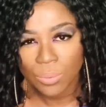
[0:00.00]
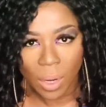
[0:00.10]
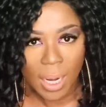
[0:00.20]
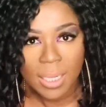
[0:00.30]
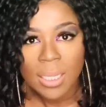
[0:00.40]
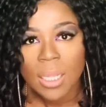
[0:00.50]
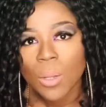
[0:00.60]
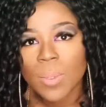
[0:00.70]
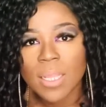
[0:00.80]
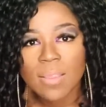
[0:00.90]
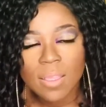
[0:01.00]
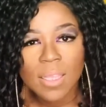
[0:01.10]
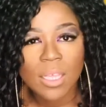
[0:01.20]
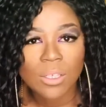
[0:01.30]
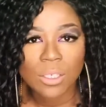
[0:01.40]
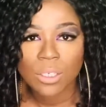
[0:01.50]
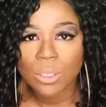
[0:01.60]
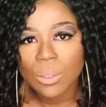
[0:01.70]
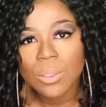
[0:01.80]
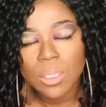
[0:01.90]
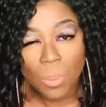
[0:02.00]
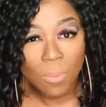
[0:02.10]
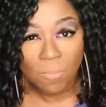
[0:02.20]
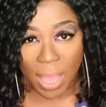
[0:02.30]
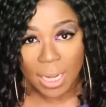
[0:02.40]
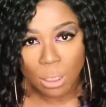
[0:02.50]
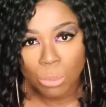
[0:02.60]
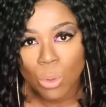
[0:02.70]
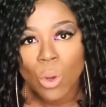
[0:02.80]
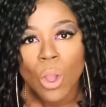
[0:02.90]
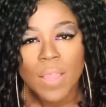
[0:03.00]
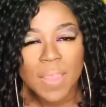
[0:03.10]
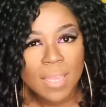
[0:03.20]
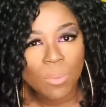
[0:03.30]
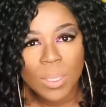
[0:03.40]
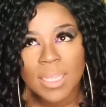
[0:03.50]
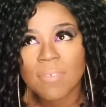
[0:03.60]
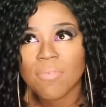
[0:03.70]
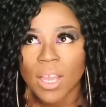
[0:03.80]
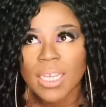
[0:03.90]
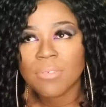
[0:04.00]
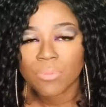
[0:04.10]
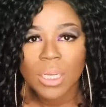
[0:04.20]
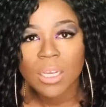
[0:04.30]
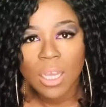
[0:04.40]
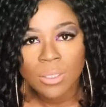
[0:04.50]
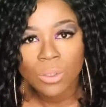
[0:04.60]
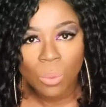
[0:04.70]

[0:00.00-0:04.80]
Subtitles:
right? When they think they're going to lose someone valuable, when they finally realize your